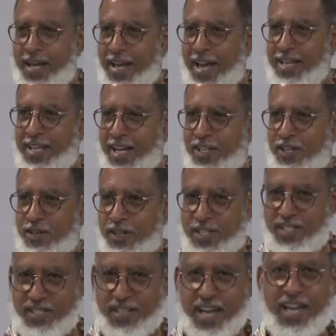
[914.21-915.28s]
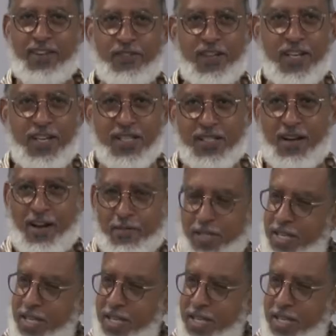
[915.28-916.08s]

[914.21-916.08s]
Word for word: and that you are safe in his arms.